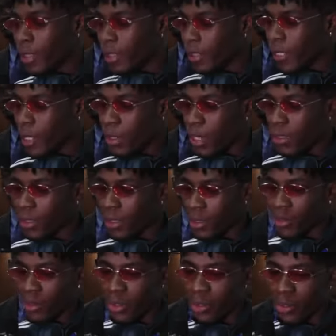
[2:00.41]
Like this time
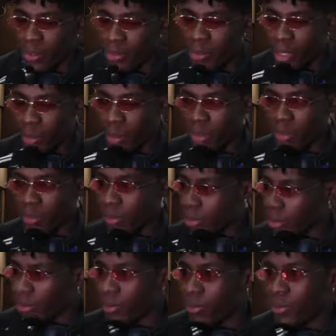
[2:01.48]
last year, nobody knew who I was,
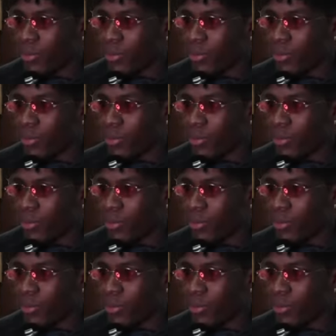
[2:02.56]
but